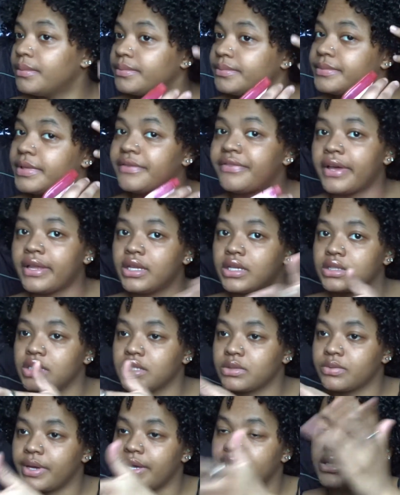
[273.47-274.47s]
if I look
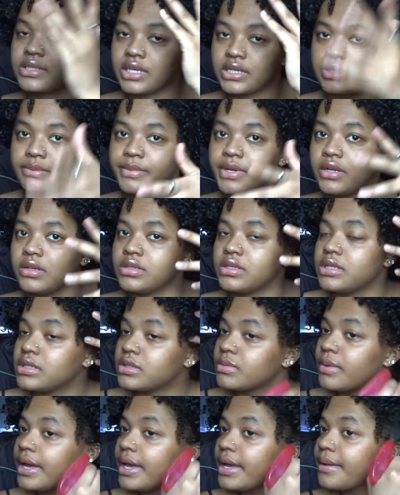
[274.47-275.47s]
this way, it's because the mirror's
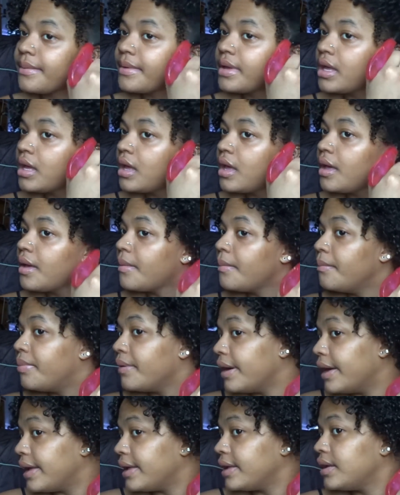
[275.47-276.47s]
this way.
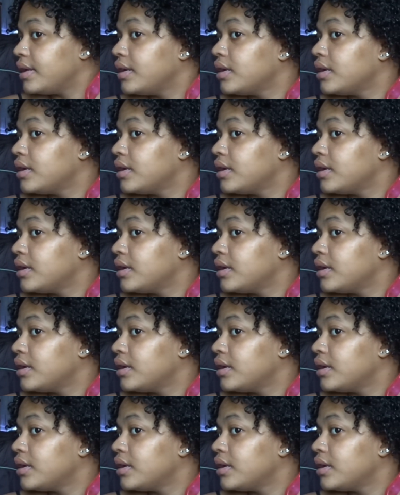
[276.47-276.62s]
But